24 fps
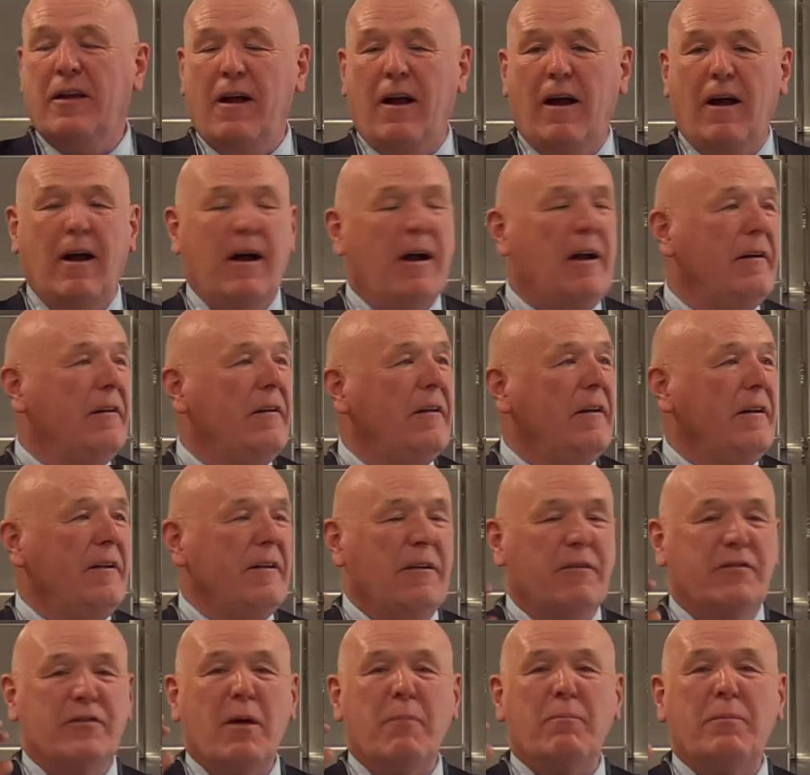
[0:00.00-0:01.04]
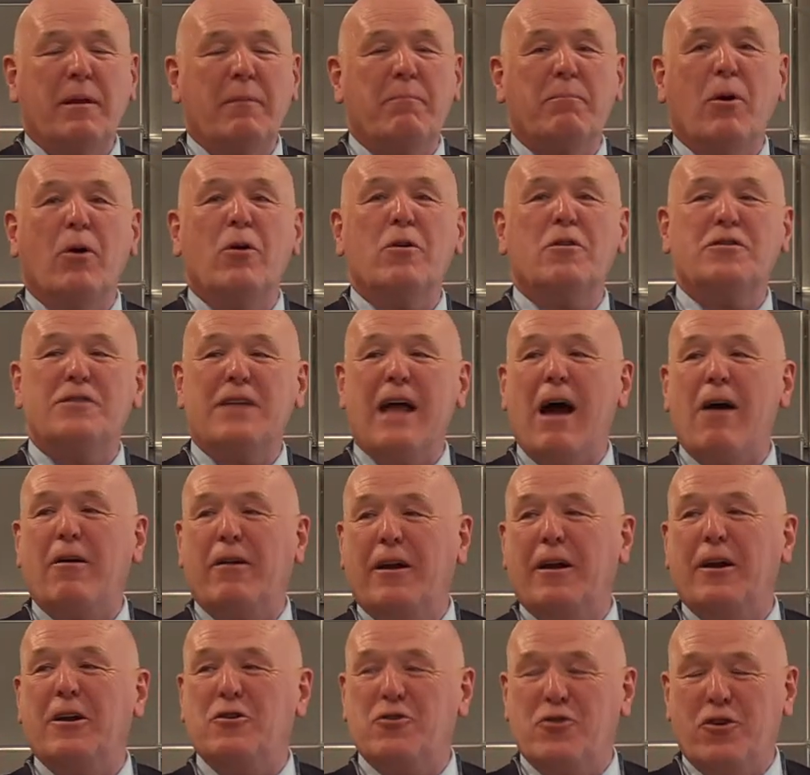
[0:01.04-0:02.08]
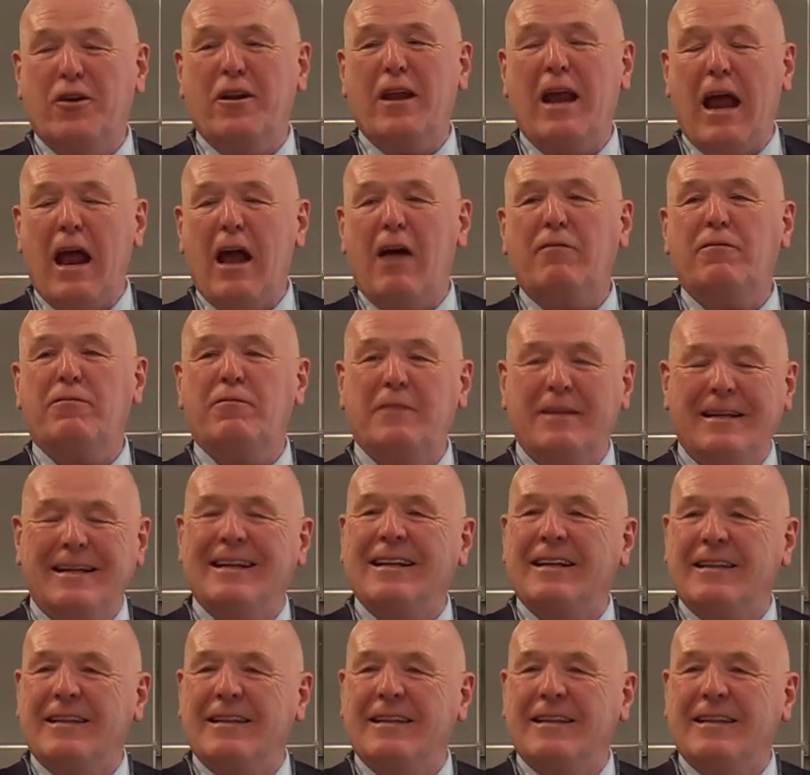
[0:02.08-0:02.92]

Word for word: Uh, if something burns down and it shouldn't have,